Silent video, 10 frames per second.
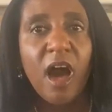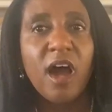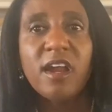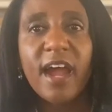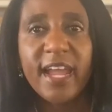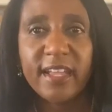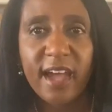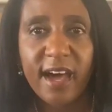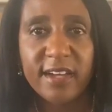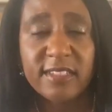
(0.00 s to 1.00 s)
All right,
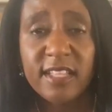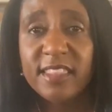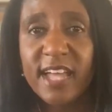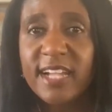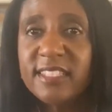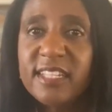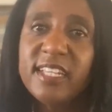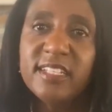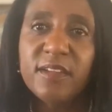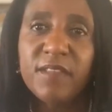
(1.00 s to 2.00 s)
guys, that's
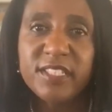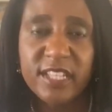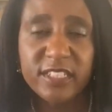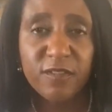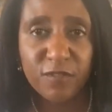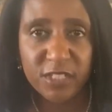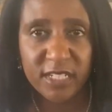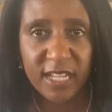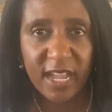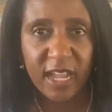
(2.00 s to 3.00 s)
the end of the session for
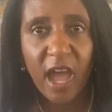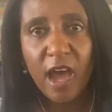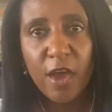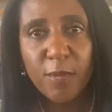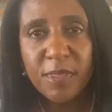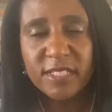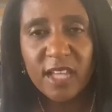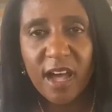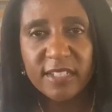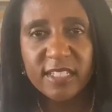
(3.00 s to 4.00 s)
today. I hope this
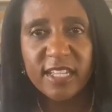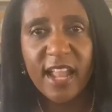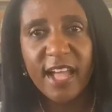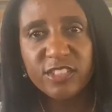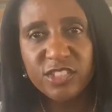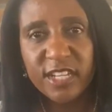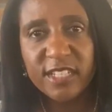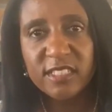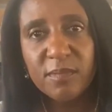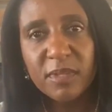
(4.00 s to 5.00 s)
content has
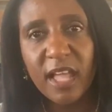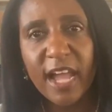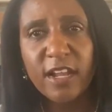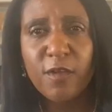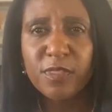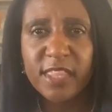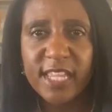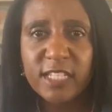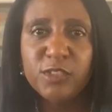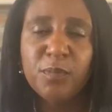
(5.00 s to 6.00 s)
shed some light on
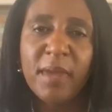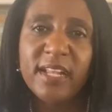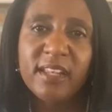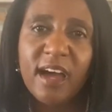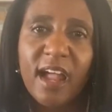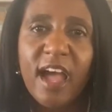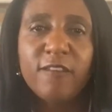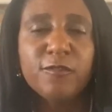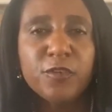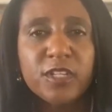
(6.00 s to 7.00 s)
things you may not
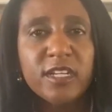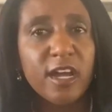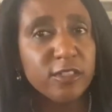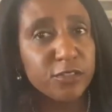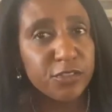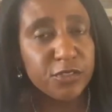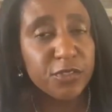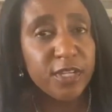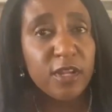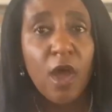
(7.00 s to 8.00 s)
have fully
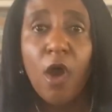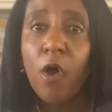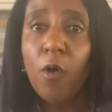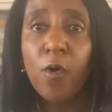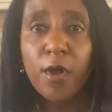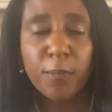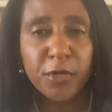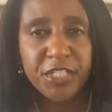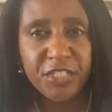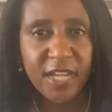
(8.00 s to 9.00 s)
understood or
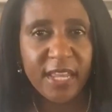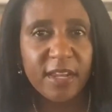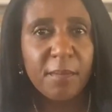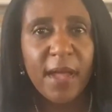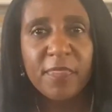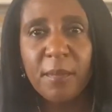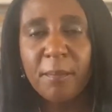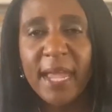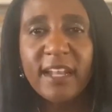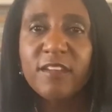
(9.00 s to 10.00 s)
appreciated about the
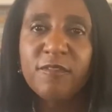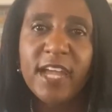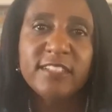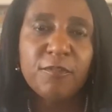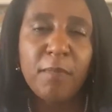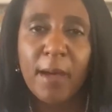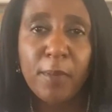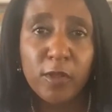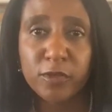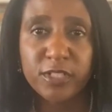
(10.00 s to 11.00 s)
manic phase of
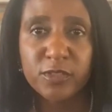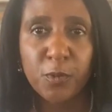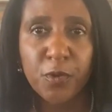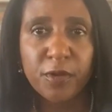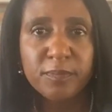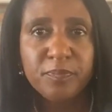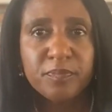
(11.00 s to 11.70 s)
bipolar disorder.